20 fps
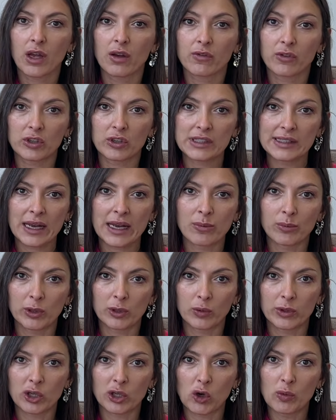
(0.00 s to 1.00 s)
For example,
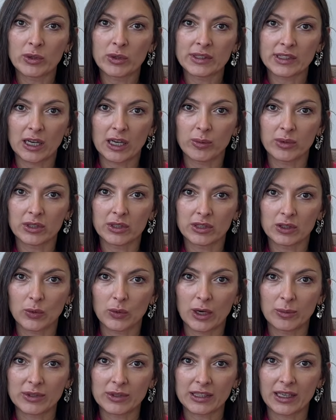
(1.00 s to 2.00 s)
when you open somebody's
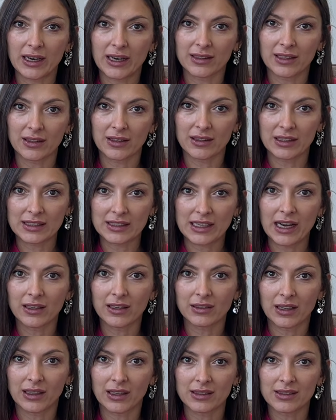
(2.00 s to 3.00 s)
website and the
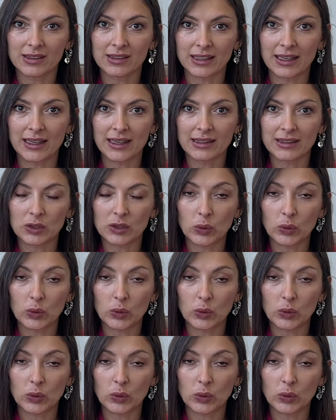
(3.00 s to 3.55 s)
tagline says,